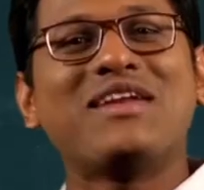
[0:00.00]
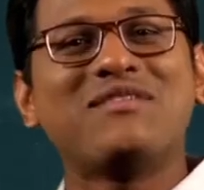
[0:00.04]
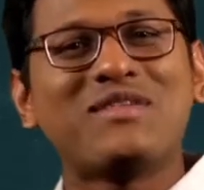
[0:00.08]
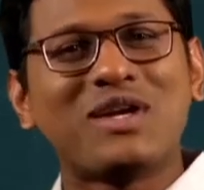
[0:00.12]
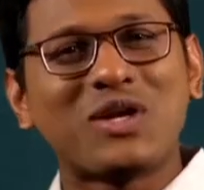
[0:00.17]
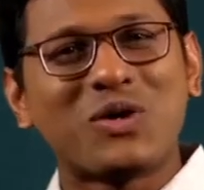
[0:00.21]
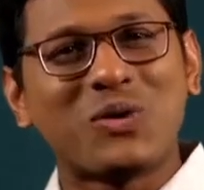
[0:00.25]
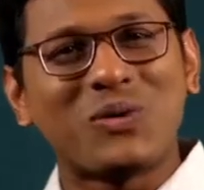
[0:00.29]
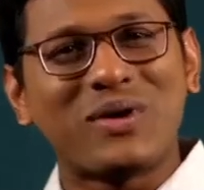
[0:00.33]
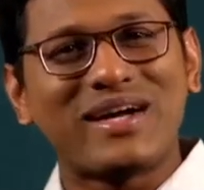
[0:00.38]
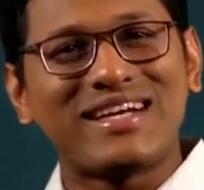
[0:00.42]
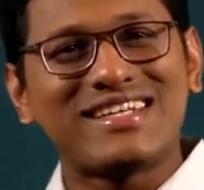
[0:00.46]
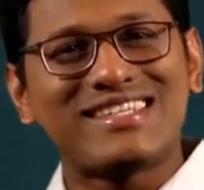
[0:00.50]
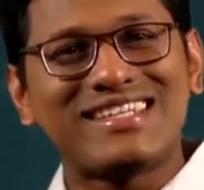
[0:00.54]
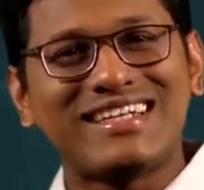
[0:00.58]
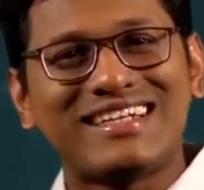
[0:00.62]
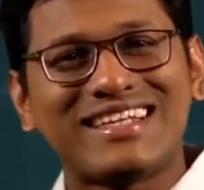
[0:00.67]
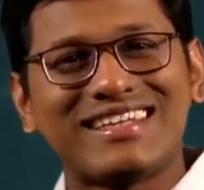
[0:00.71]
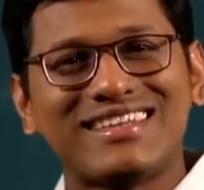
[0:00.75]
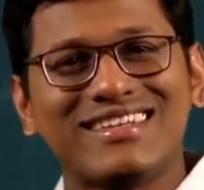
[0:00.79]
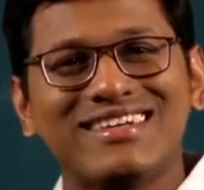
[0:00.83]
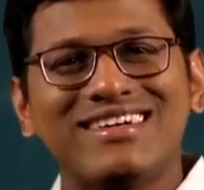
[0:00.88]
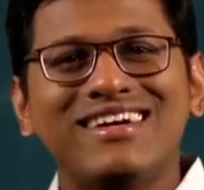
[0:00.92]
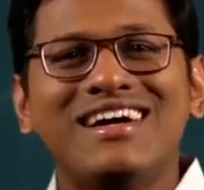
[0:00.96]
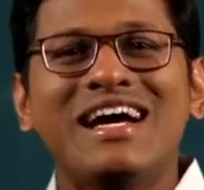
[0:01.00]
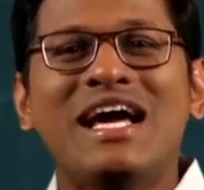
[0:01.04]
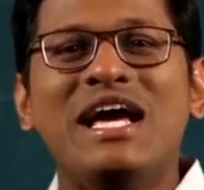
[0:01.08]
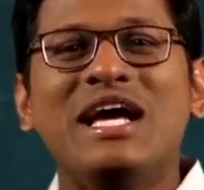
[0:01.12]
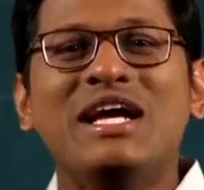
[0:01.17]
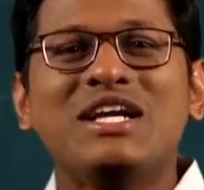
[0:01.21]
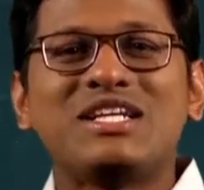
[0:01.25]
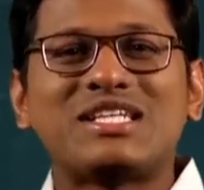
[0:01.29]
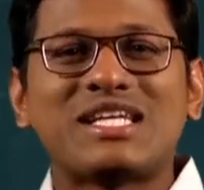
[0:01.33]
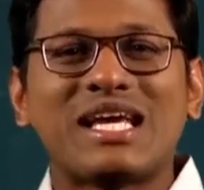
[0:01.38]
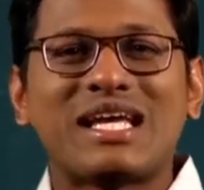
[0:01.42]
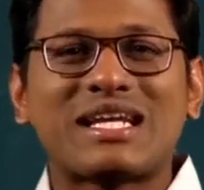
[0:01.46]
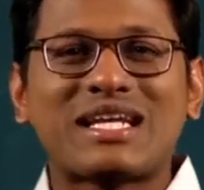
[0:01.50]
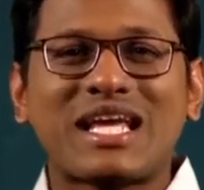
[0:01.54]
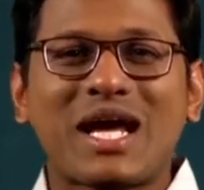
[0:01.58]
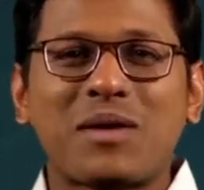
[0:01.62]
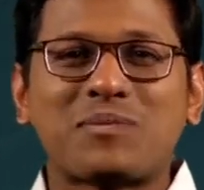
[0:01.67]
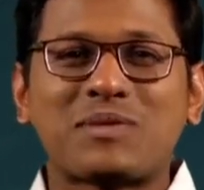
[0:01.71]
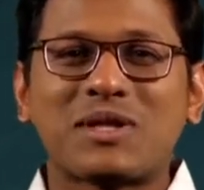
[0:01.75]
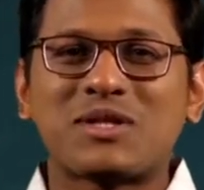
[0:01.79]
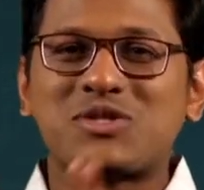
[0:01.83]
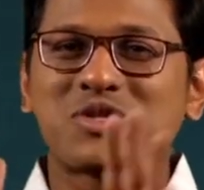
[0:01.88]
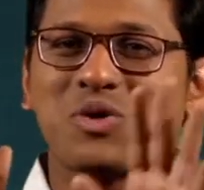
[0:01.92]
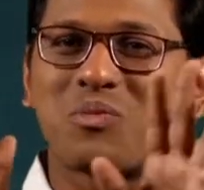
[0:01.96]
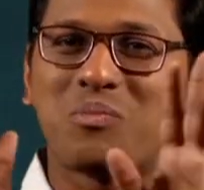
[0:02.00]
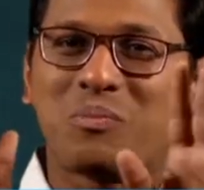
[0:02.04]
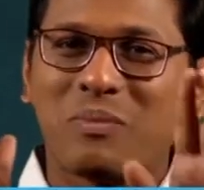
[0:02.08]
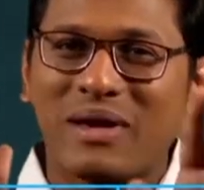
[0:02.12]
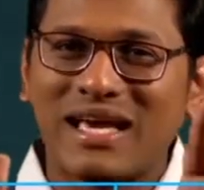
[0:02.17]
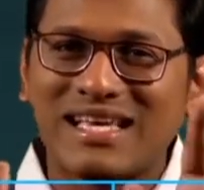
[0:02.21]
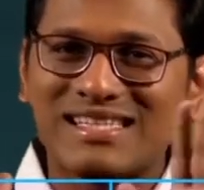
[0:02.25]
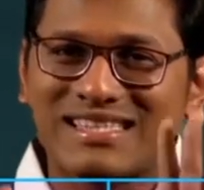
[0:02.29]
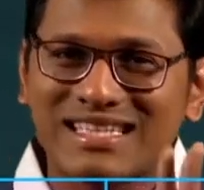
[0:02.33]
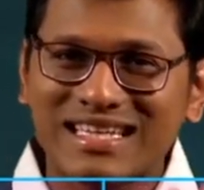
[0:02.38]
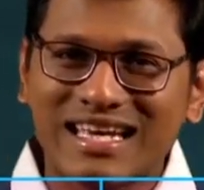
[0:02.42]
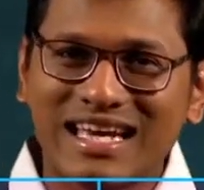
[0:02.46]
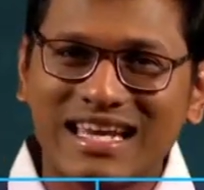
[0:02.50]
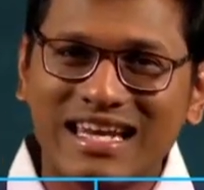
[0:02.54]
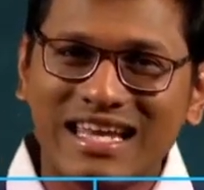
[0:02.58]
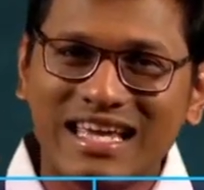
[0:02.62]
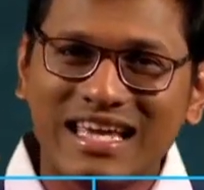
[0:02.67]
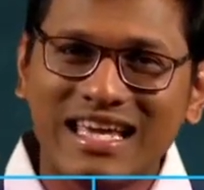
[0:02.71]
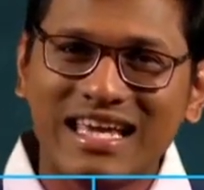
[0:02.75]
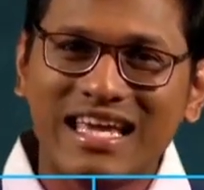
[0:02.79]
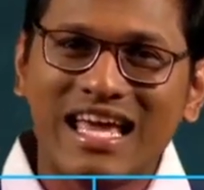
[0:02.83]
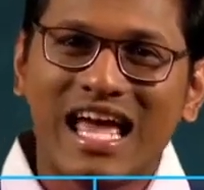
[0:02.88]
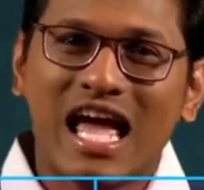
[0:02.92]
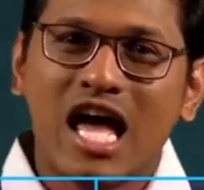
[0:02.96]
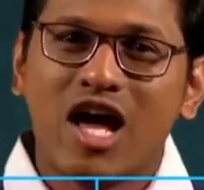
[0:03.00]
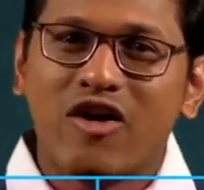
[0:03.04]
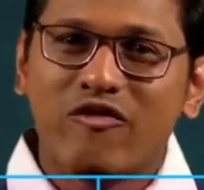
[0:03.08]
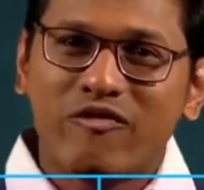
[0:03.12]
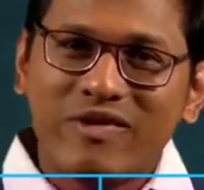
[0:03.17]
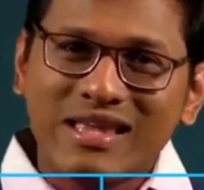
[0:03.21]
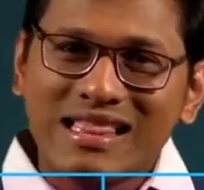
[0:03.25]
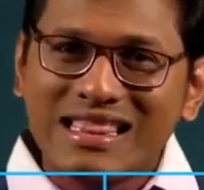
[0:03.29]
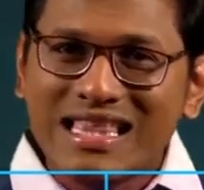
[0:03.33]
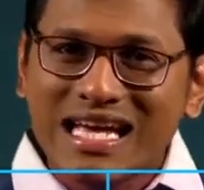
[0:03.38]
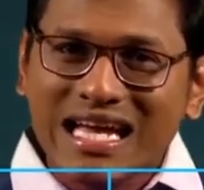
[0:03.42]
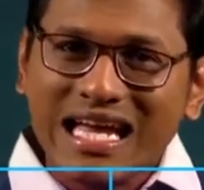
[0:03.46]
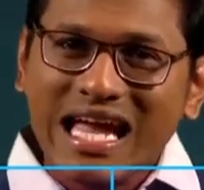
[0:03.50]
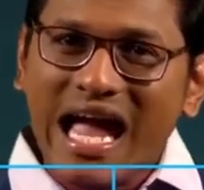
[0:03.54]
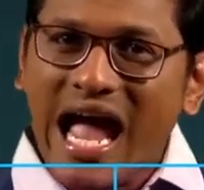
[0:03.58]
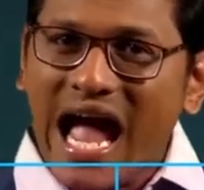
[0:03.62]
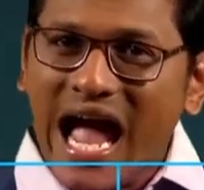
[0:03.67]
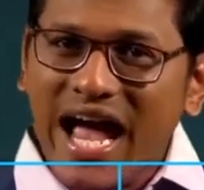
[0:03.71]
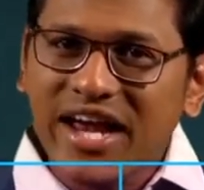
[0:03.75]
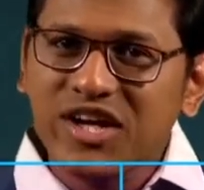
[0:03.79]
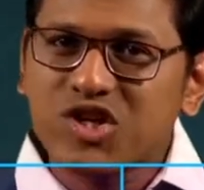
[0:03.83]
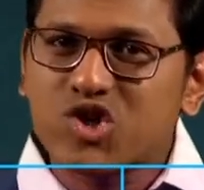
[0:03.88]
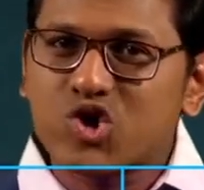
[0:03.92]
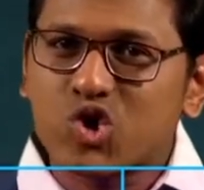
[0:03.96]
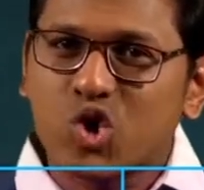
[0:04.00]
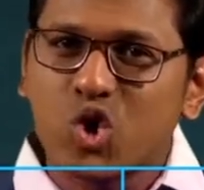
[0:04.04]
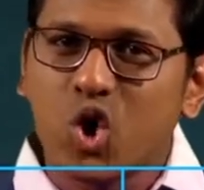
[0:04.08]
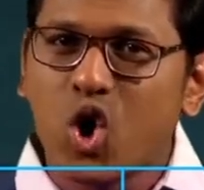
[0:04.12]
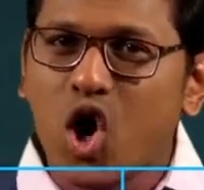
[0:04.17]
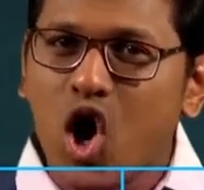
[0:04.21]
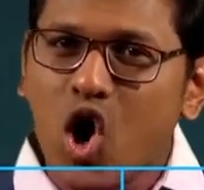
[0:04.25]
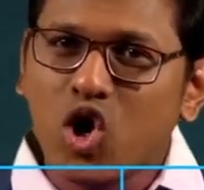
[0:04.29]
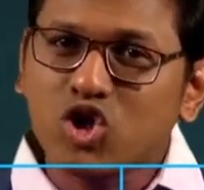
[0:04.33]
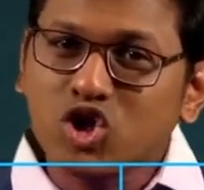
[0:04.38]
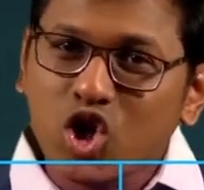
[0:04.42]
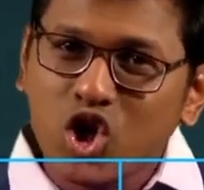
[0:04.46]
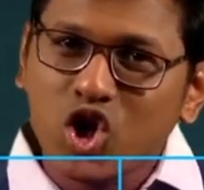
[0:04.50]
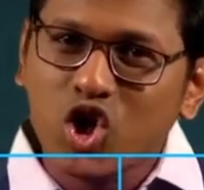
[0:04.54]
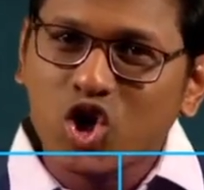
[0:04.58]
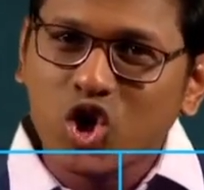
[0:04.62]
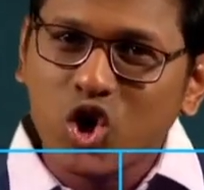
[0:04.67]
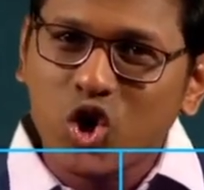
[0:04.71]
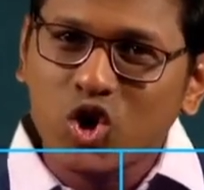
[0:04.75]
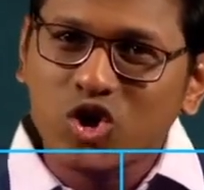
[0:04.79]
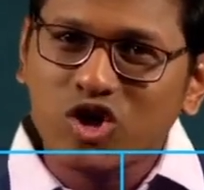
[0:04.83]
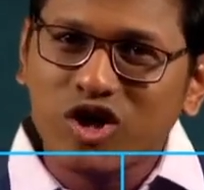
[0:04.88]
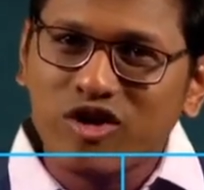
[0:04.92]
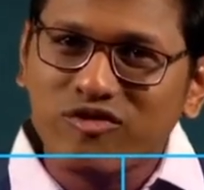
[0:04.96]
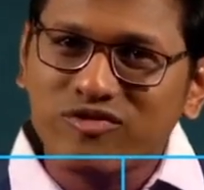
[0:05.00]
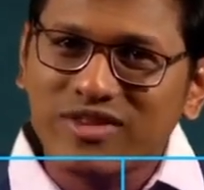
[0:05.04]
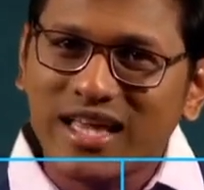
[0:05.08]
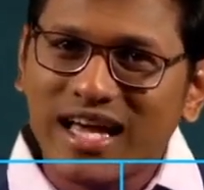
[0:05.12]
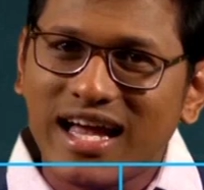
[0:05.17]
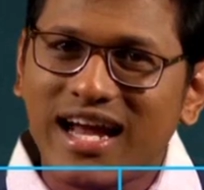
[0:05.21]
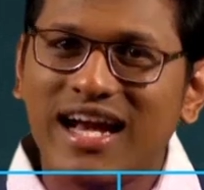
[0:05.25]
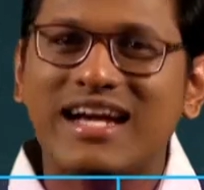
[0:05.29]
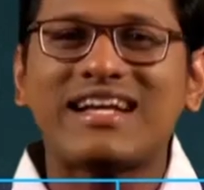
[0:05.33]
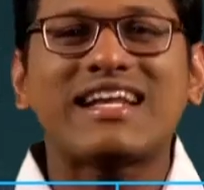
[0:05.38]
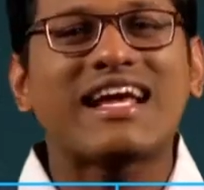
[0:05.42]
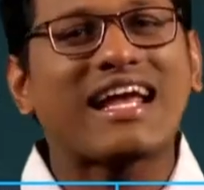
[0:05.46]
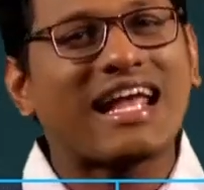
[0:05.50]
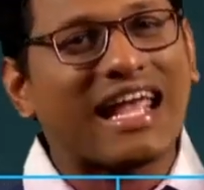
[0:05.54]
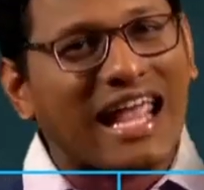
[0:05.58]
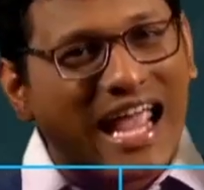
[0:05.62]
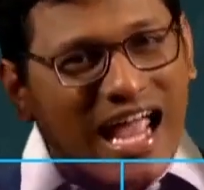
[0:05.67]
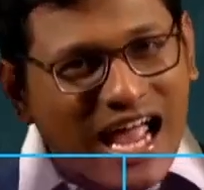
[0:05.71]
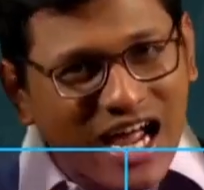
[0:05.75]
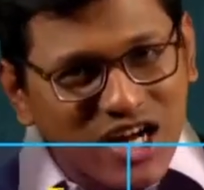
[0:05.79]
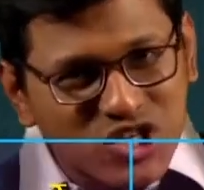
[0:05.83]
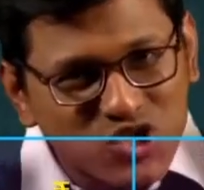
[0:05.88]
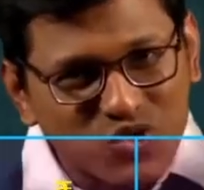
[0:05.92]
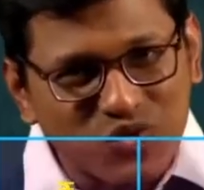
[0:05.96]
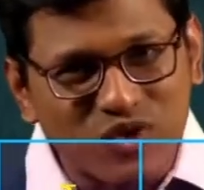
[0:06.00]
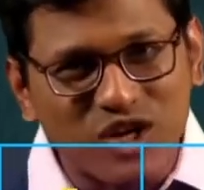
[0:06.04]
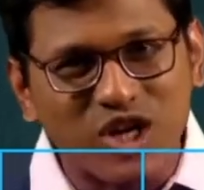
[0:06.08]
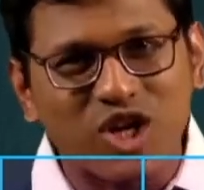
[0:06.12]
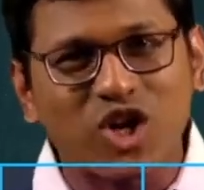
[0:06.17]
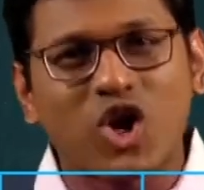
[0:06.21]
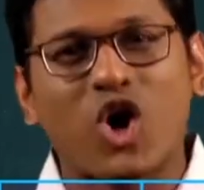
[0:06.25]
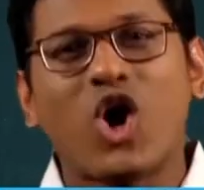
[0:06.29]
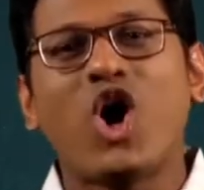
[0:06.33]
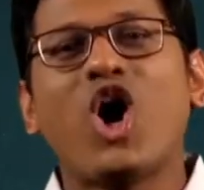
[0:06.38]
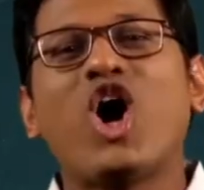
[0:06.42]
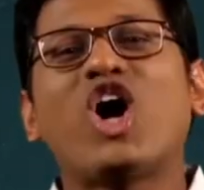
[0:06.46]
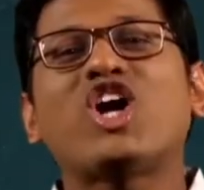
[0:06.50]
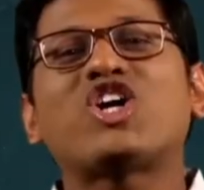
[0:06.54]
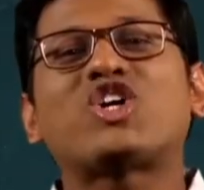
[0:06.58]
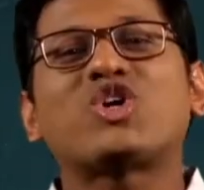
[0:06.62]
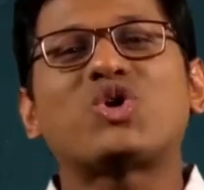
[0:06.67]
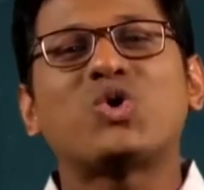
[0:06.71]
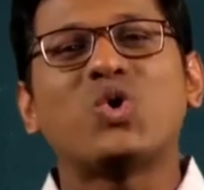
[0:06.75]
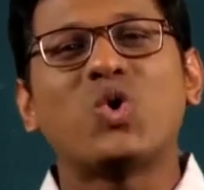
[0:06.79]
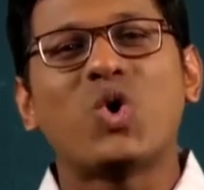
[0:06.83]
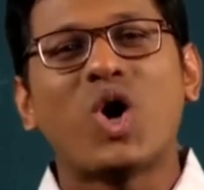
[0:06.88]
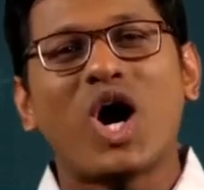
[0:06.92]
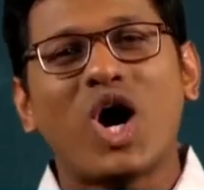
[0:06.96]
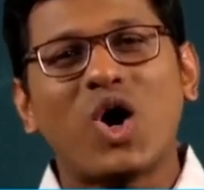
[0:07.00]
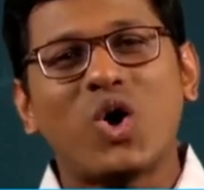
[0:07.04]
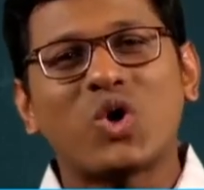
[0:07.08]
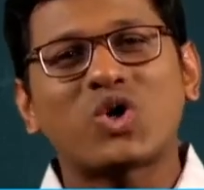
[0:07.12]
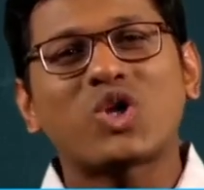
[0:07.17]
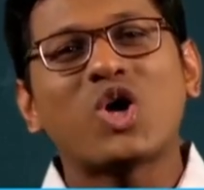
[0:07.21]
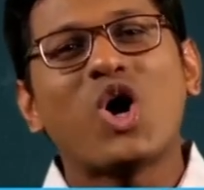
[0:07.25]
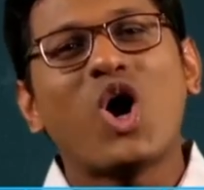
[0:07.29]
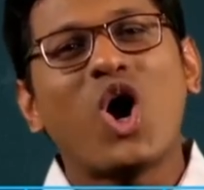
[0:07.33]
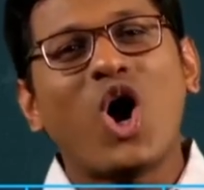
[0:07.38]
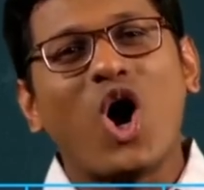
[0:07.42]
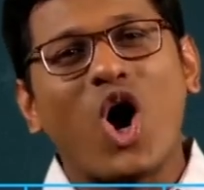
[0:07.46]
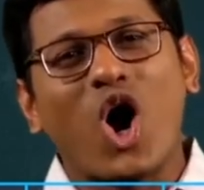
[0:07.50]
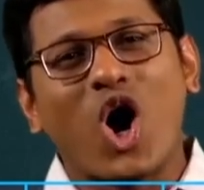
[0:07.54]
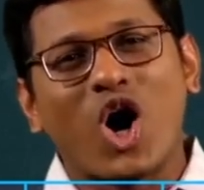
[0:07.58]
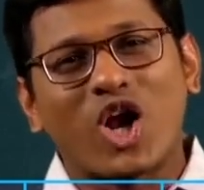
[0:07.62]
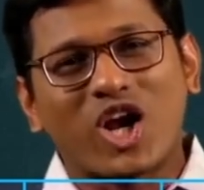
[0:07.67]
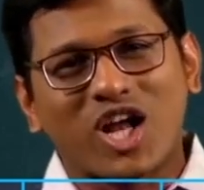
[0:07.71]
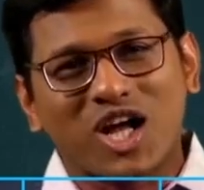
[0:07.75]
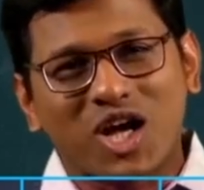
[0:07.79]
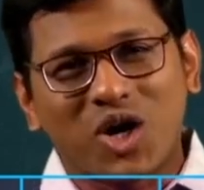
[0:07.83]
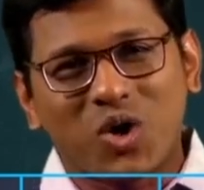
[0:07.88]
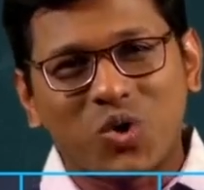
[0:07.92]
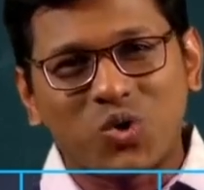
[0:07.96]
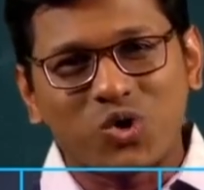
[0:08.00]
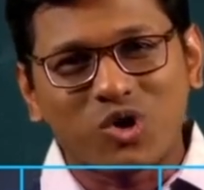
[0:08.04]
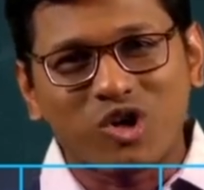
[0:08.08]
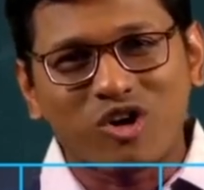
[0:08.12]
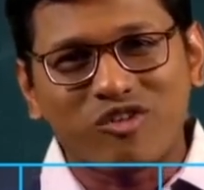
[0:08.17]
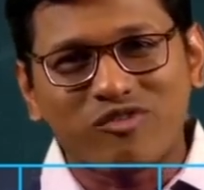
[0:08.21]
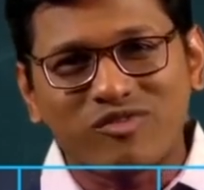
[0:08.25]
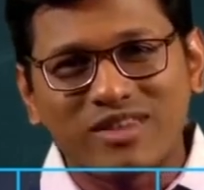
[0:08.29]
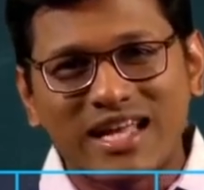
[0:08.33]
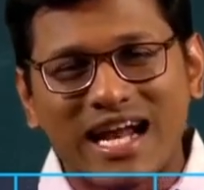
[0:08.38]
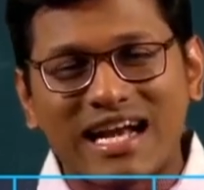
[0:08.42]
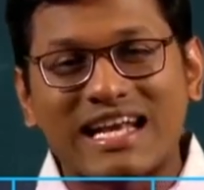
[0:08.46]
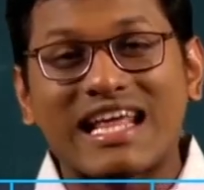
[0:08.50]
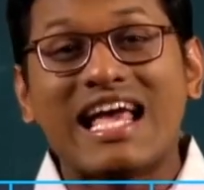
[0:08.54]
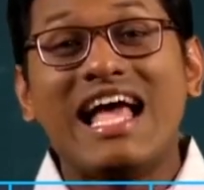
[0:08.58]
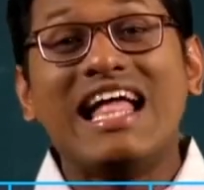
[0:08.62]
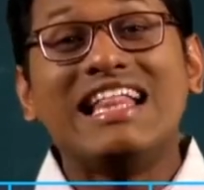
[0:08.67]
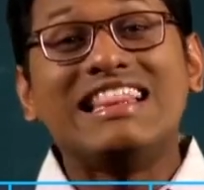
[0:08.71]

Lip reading: will go and sit in the share capital. So basically, will the cash go out on account of that? Cash will not go out on account of that.